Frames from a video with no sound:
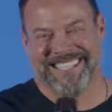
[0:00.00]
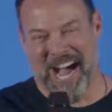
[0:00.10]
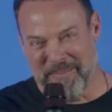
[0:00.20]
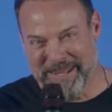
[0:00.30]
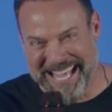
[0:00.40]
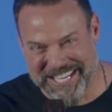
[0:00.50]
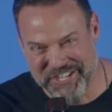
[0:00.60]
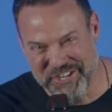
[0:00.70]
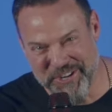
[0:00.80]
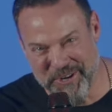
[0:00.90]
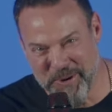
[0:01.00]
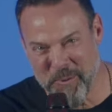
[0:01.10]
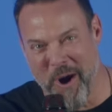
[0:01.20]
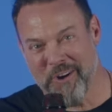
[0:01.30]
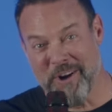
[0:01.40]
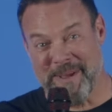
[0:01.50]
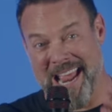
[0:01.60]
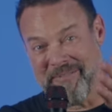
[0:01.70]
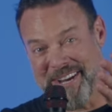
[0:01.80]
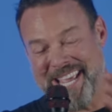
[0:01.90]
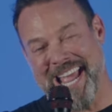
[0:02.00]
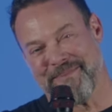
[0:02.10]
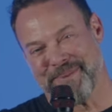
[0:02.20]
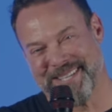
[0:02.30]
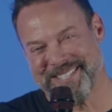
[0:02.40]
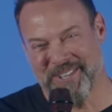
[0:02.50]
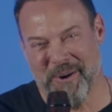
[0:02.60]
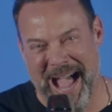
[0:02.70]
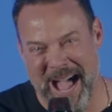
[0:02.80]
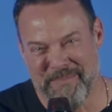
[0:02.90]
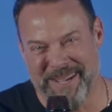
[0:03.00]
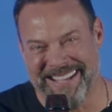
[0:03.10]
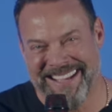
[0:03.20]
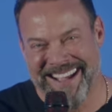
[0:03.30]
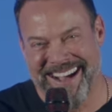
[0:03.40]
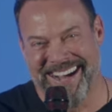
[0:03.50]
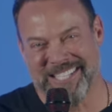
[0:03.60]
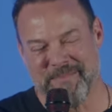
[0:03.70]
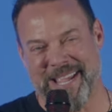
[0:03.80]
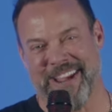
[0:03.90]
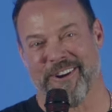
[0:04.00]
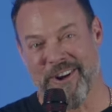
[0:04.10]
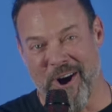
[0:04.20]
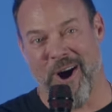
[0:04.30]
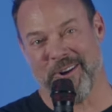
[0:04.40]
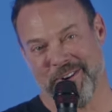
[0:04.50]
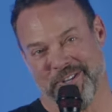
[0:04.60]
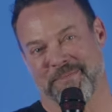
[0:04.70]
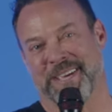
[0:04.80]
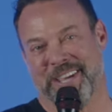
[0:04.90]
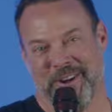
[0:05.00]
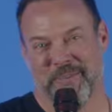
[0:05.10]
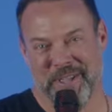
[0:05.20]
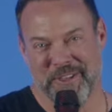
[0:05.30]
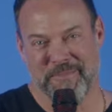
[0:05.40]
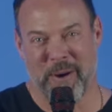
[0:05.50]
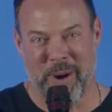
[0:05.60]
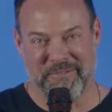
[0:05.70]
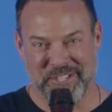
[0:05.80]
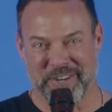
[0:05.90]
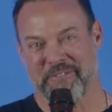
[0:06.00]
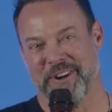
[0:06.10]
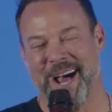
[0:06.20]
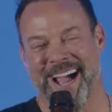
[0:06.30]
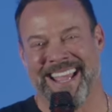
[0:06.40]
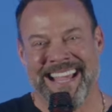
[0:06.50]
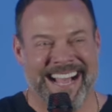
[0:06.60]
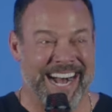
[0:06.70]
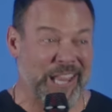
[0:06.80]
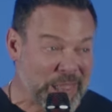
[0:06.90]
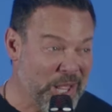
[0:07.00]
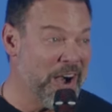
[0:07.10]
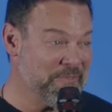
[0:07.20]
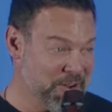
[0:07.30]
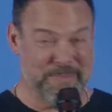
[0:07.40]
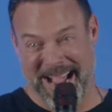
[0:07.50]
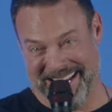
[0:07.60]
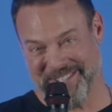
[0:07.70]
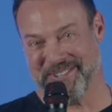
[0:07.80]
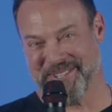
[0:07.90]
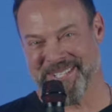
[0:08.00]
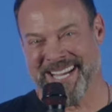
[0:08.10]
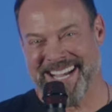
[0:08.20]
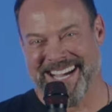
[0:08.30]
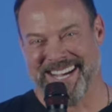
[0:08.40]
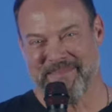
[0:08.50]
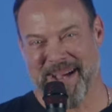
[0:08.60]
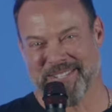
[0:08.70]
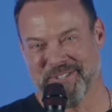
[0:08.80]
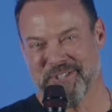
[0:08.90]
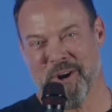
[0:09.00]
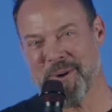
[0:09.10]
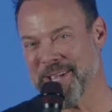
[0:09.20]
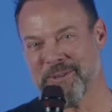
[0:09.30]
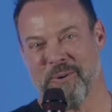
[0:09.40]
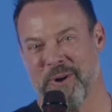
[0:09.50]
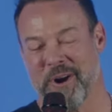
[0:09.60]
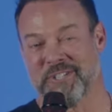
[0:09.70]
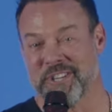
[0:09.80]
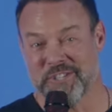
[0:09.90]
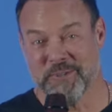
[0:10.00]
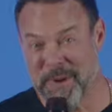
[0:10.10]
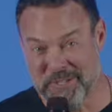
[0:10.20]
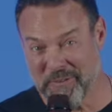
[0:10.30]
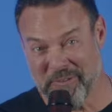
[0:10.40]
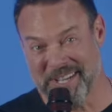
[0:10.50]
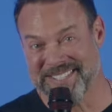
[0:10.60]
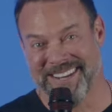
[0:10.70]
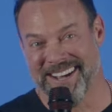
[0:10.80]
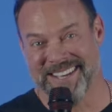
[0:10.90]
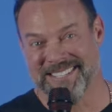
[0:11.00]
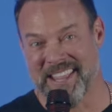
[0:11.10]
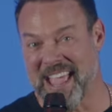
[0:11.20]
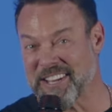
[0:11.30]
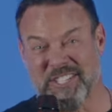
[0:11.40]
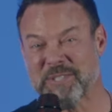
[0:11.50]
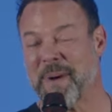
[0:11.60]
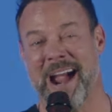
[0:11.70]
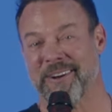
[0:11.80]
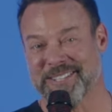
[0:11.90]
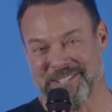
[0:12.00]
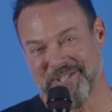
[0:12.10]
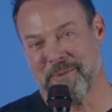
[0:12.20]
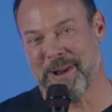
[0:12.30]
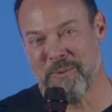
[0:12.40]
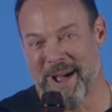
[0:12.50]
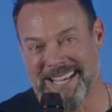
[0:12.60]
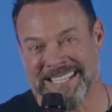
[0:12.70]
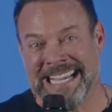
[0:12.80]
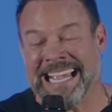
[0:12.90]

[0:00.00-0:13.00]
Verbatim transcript: God bless you. Welcome at every campus. So happy uh, to be here and honored to be here with you. My wife Jennifer and I uh, love your pastors. Uh, Pastor Joey and Lauren are such special friends to us, and they inspire us in so many ways.